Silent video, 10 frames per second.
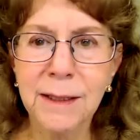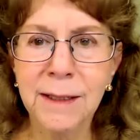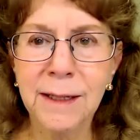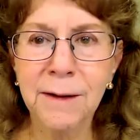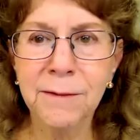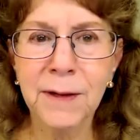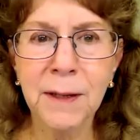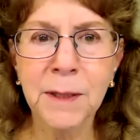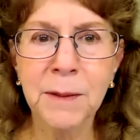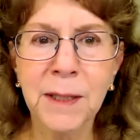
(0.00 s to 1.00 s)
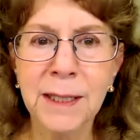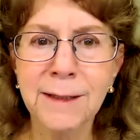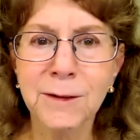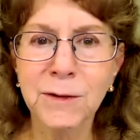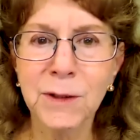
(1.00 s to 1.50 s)
in our family many
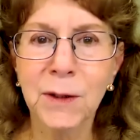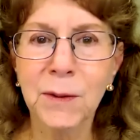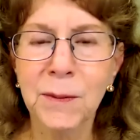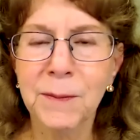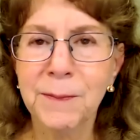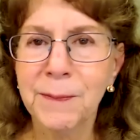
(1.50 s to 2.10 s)
years ago.